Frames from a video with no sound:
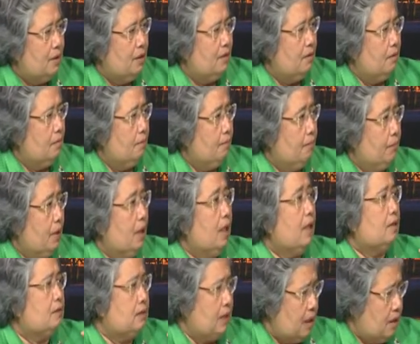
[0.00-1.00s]
ingredients,
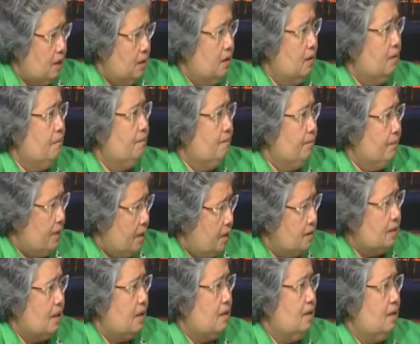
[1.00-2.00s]
because some of them have
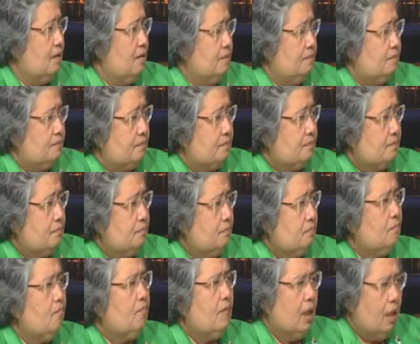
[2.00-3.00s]
adding up with some
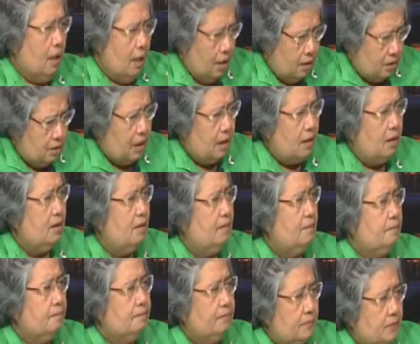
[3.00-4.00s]
flour, something which
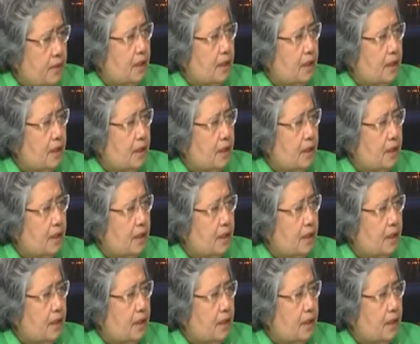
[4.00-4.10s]
is not so.